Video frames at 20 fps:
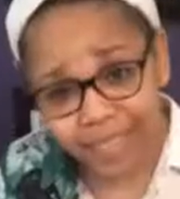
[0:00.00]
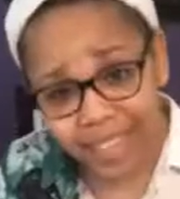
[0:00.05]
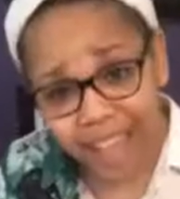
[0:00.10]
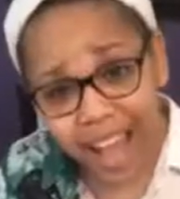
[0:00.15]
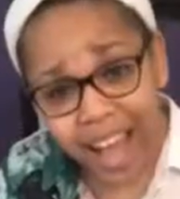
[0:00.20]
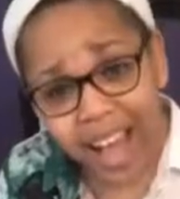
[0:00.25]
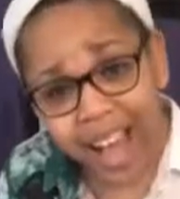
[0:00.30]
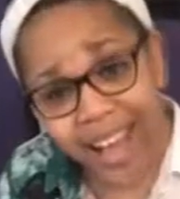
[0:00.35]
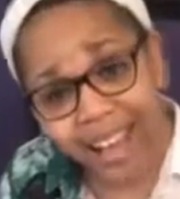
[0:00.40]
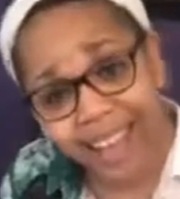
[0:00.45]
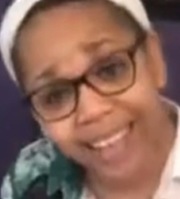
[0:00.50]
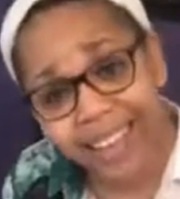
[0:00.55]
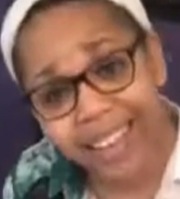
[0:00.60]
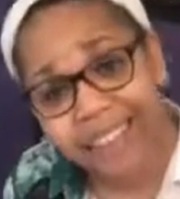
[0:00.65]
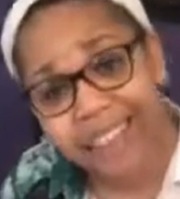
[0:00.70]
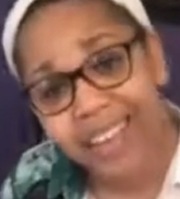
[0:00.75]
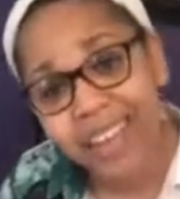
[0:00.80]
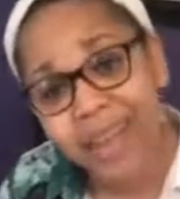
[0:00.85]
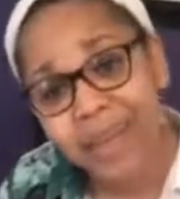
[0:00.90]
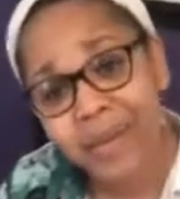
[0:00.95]
Hi,
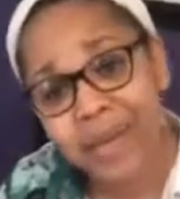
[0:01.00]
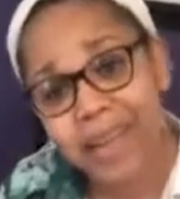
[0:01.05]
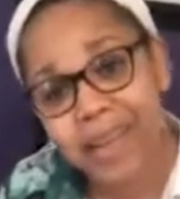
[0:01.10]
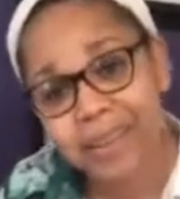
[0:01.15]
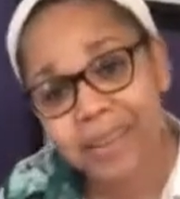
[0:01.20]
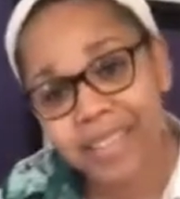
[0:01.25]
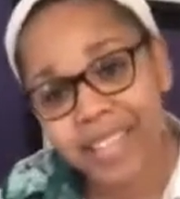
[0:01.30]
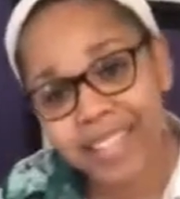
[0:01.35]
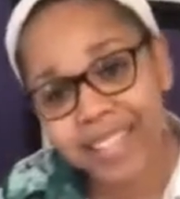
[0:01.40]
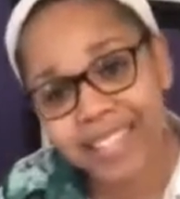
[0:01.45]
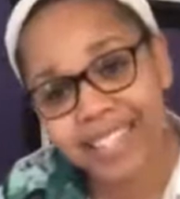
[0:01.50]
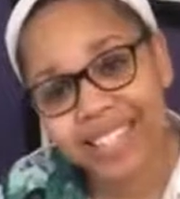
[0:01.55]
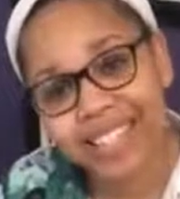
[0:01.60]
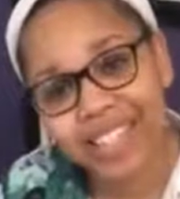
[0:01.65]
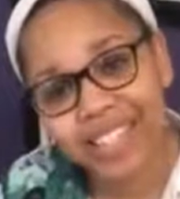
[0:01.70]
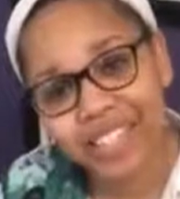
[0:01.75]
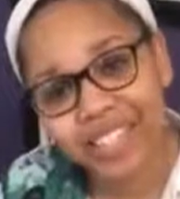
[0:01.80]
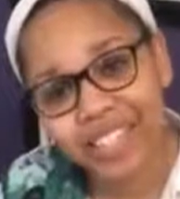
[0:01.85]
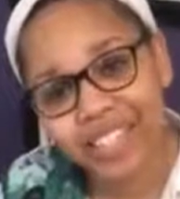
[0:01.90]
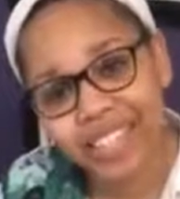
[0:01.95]
my name is
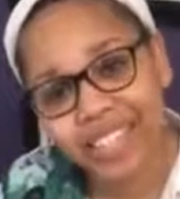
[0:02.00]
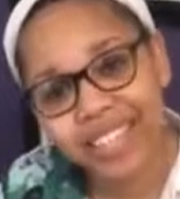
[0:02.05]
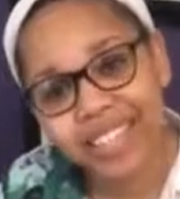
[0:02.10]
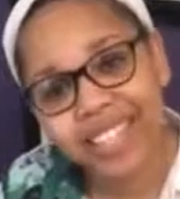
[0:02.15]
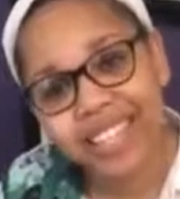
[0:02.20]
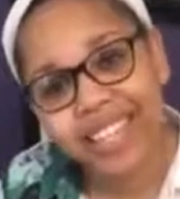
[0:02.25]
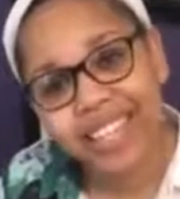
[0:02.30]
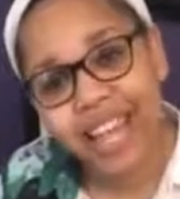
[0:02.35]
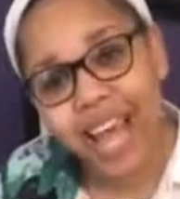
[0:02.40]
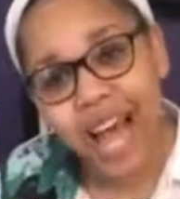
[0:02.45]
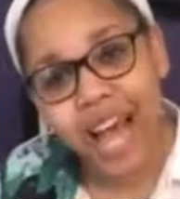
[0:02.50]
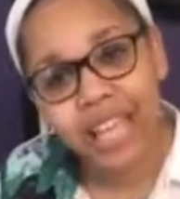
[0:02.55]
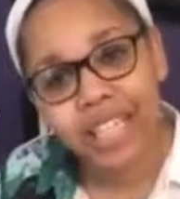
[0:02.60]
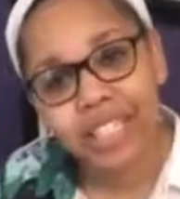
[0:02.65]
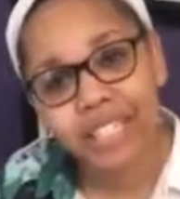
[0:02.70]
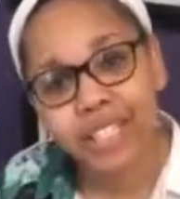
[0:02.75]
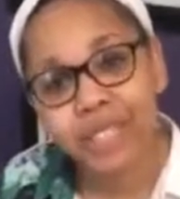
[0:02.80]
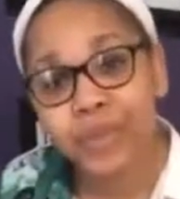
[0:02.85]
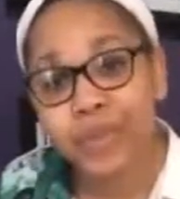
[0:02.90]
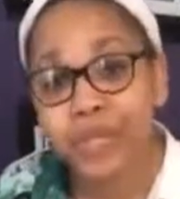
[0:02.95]
Anastasia Johnson. I
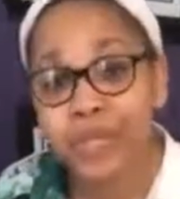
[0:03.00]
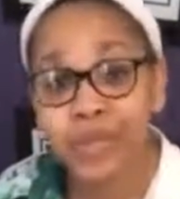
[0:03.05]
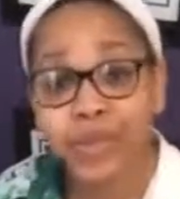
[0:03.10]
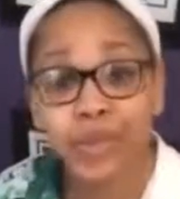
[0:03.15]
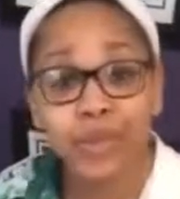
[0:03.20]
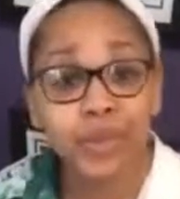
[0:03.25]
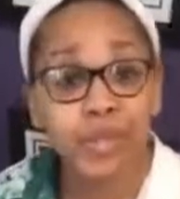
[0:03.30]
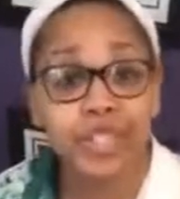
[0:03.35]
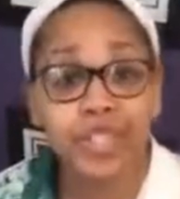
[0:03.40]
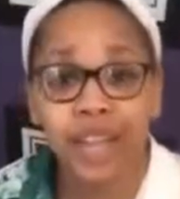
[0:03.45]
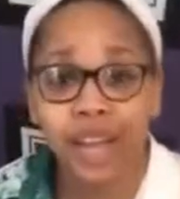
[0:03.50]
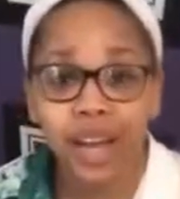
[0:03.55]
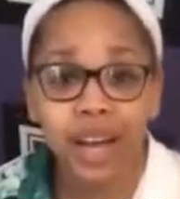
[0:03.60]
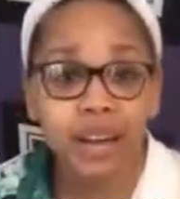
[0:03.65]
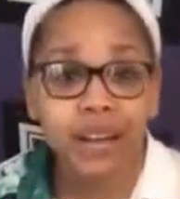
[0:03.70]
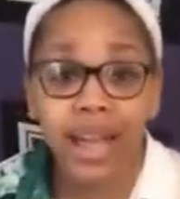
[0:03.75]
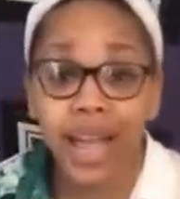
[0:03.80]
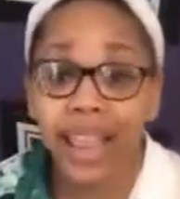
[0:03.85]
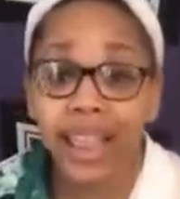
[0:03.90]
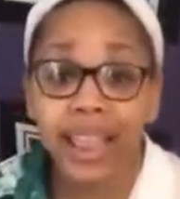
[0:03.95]
just wanted to do a quick shout
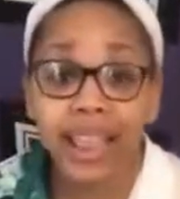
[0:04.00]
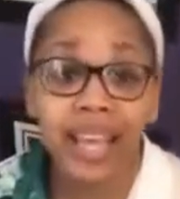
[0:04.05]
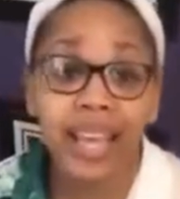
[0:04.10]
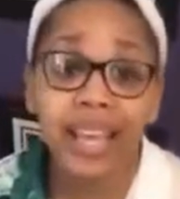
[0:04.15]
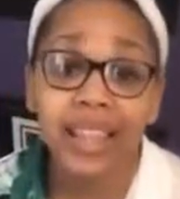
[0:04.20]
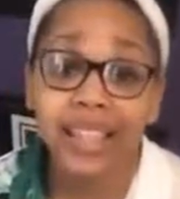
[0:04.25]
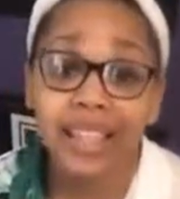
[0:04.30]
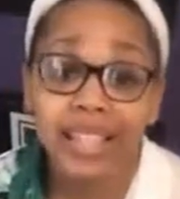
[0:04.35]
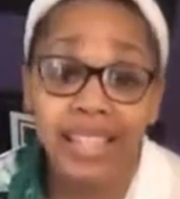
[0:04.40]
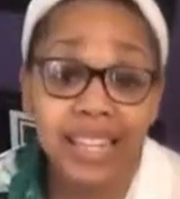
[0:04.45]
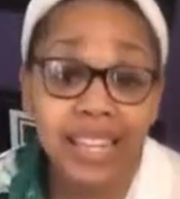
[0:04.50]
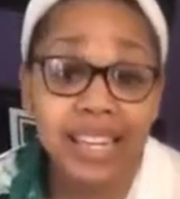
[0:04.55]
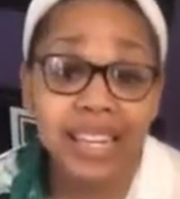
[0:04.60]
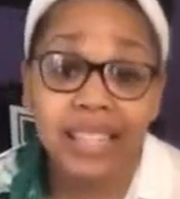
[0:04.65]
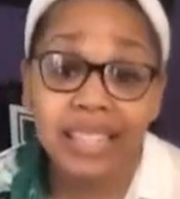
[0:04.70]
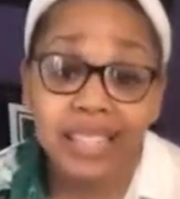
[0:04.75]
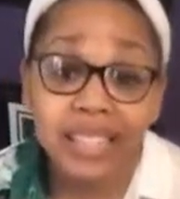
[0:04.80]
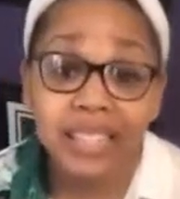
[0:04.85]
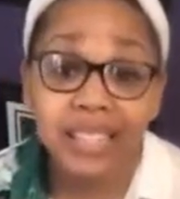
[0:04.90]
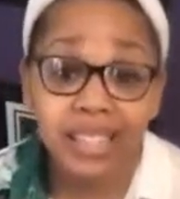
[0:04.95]
out and thank the
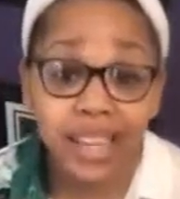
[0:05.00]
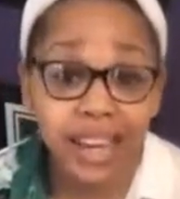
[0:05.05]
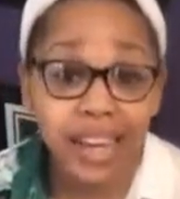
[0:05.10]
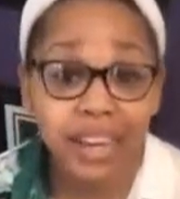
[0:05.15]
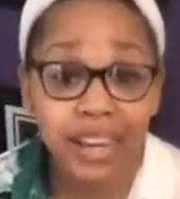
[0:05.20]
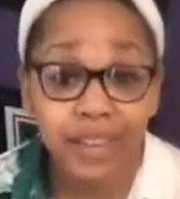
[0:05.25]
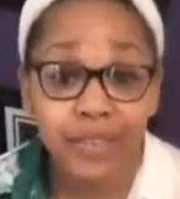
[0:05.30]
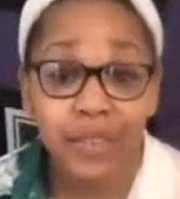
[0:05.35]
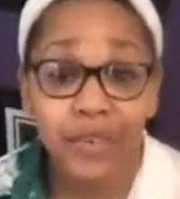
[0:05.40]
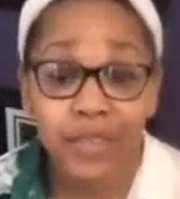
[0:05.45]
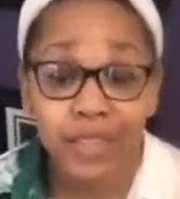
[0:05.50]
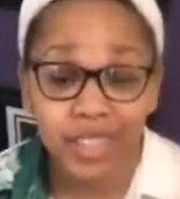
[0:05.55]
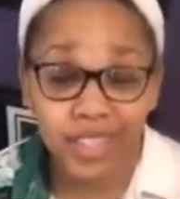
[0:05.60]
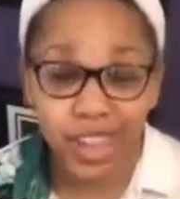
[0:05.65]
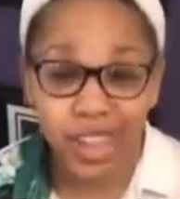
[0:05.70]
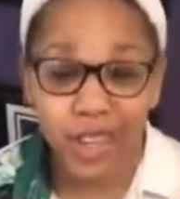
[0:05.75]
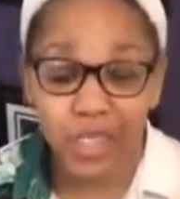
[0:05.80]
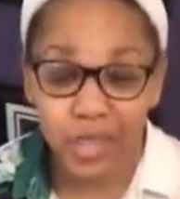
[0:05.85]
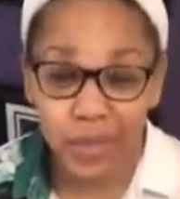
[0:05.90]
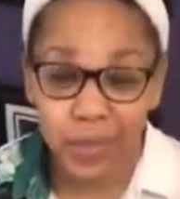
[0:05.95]
Siddons Society for the
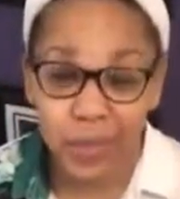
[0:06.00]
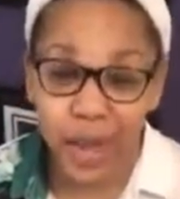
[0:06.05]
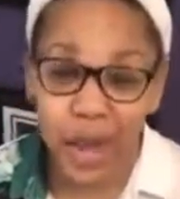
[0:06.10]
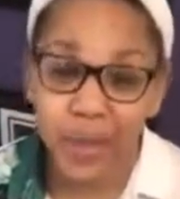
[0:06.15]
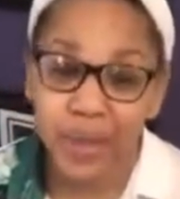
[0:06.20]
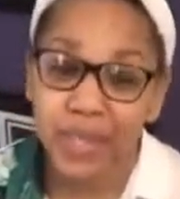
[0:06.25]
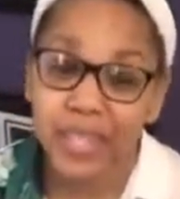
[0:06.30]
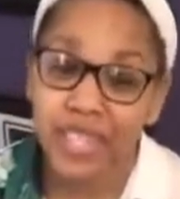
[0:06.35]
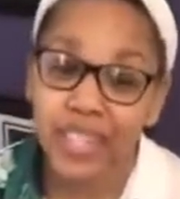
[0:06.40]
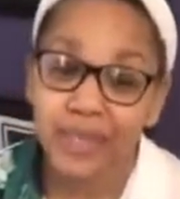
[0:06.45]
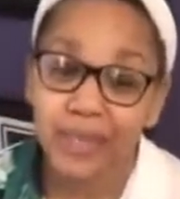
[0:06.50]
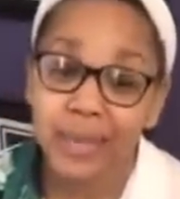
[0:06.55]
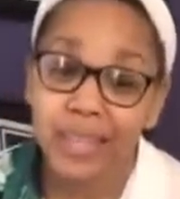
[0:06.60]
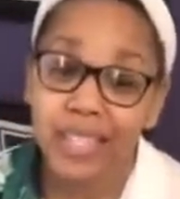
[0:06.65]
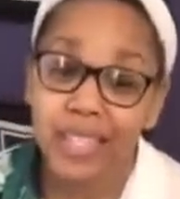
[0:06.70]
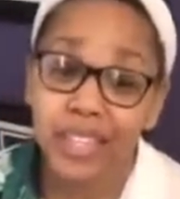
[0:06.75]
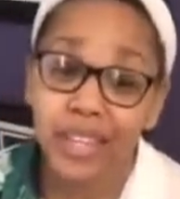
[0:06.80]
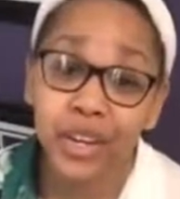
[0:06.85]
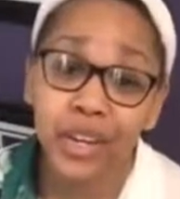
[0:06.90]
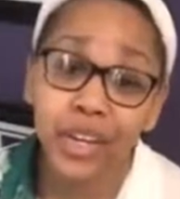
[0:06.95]
scholarship that I received my
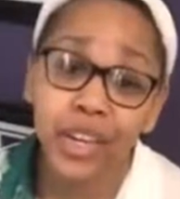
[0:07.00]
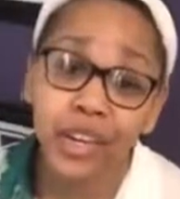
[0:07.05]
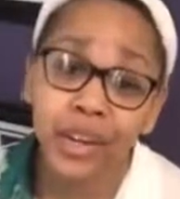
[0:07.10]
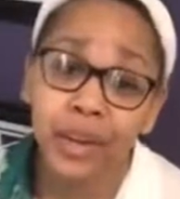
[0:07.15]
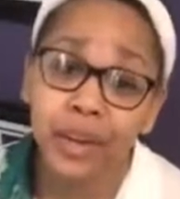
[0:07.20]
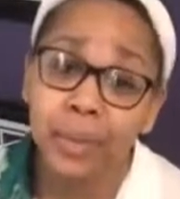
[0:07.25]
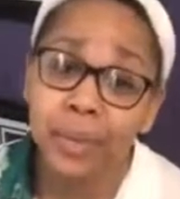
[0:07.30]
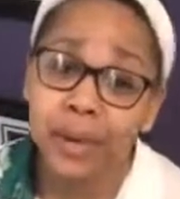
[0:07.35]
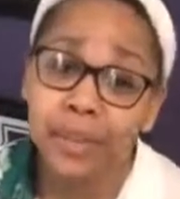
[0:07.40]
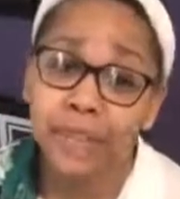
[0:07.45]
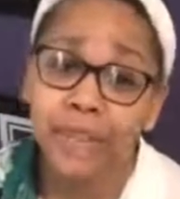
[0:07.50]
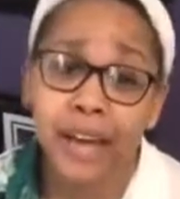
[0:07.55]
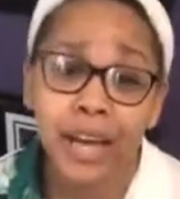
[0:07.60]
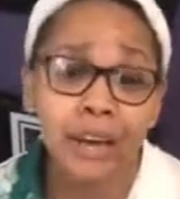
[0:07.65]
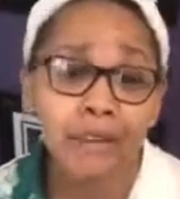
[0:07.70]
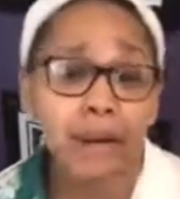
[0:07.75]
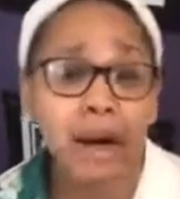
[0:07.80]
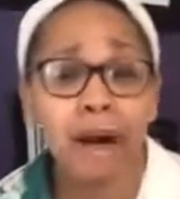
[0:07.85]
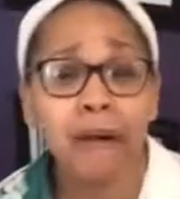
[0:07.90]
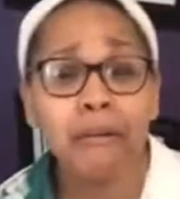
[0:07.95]
senior year, my
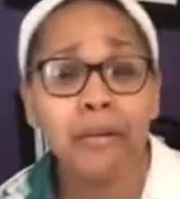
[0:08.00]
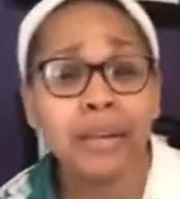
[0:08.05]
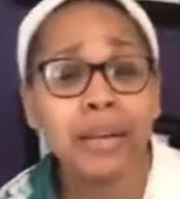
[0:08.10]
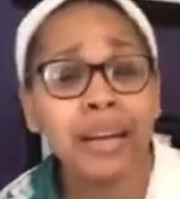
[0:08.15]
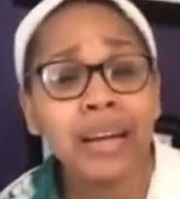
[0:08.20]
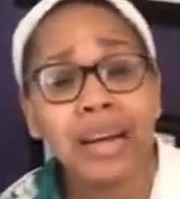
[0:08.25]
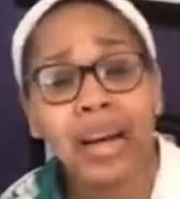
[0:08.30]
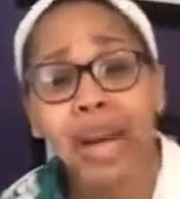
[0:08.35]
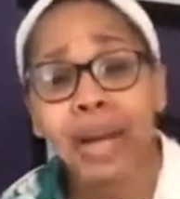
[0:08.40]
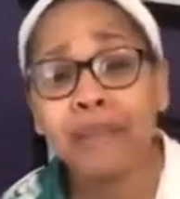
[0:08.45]
final hour.